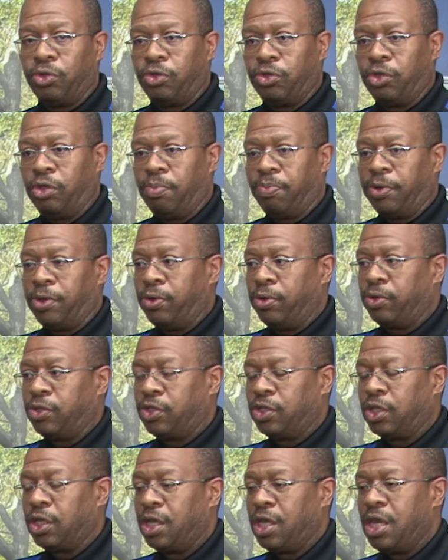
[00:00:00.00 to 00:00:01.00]
to the
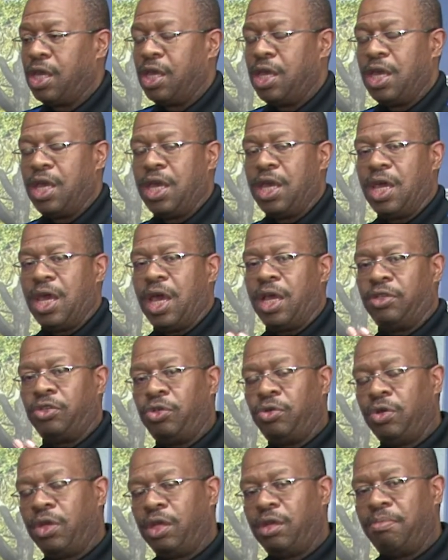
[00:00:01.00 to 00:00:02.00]
post. As
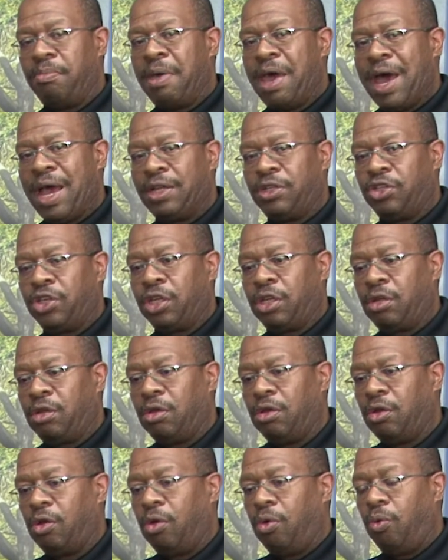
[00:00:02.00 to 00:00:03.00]
you can imagine,
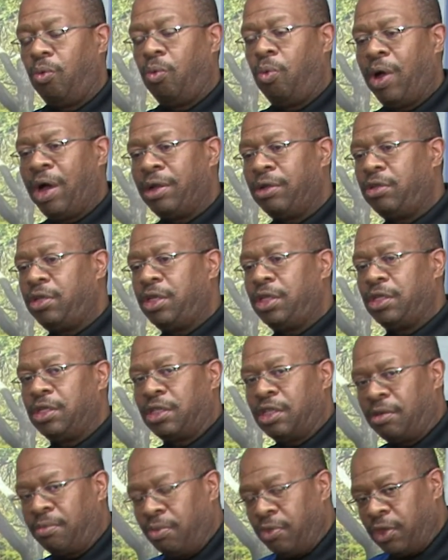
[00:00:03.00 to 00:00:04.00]
welding
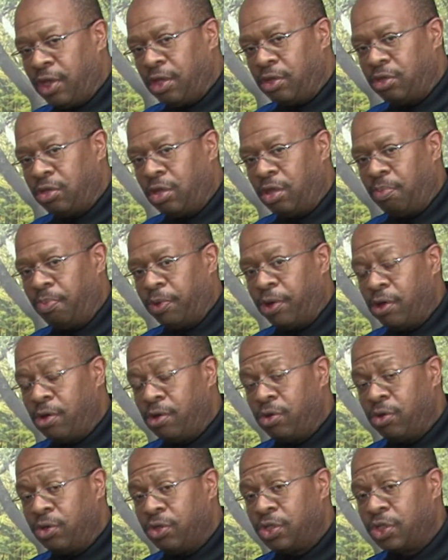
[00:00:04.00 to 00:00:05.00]
something to the
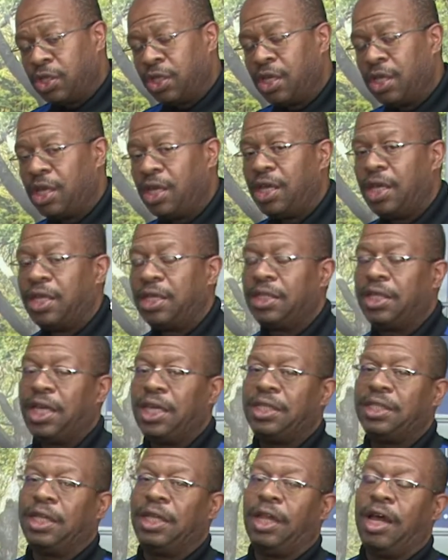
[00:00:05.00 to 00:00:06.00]
post
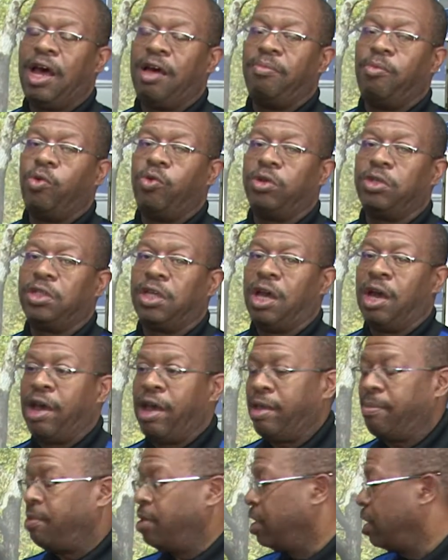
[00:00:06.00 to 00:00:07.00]
takes a lot more
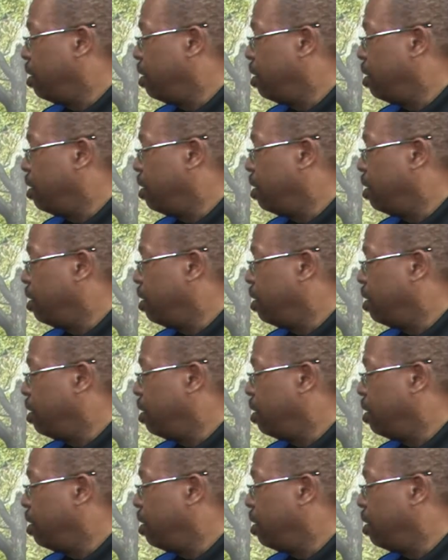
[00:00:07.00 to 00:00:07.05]
time